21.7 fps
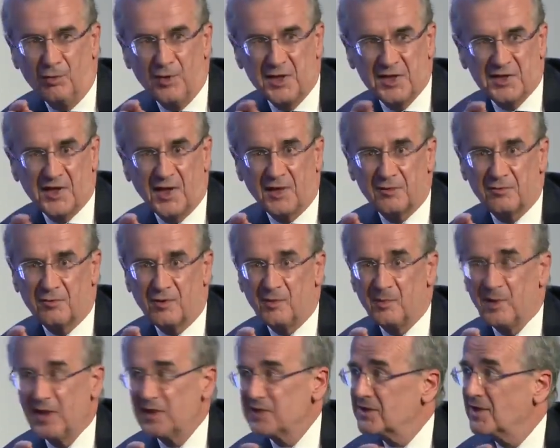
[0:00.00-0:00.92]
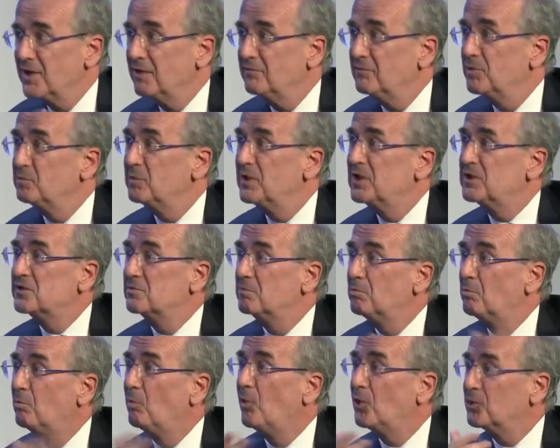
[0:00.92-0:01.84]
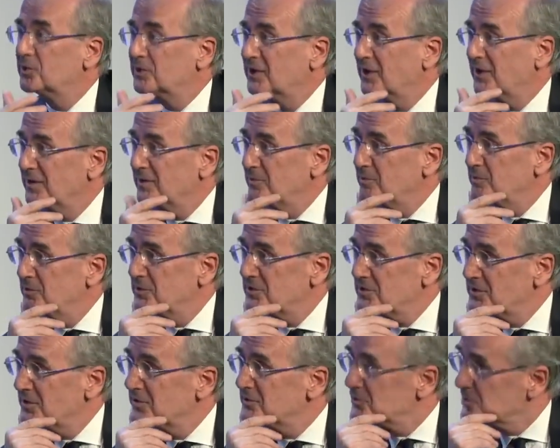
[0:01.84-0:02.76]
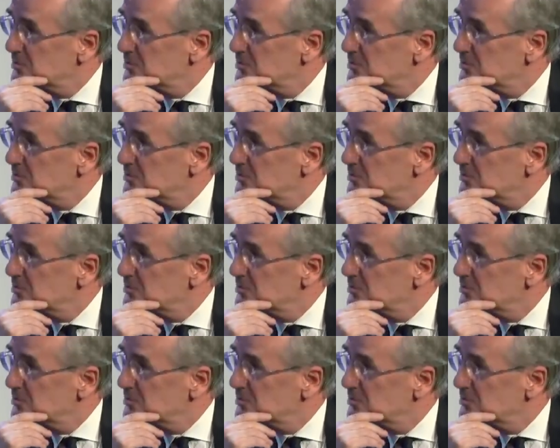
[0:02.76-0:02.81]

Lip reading: We central banks have a bit more time than